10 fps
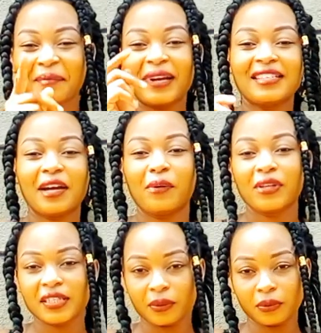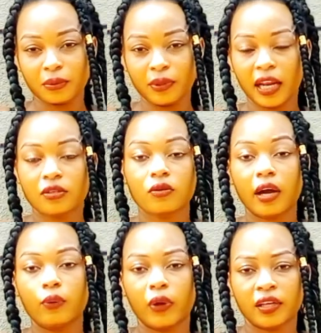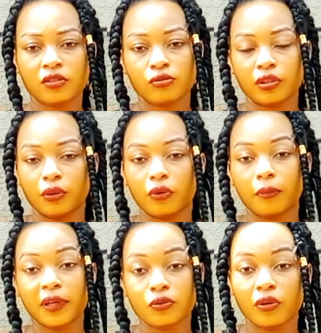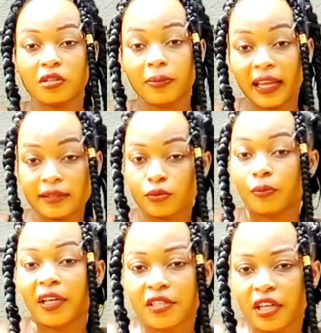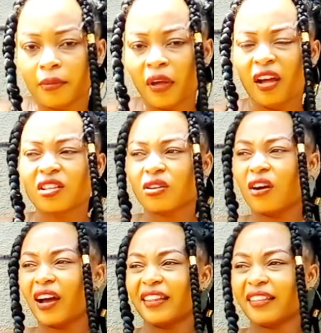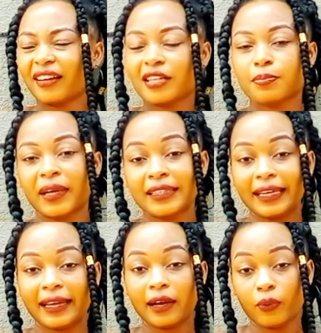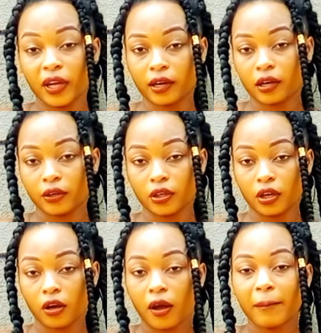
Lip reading: But yeah, we sikukula, so I went to Nairobi to his place to meet him. So I think I spent like a week, you know.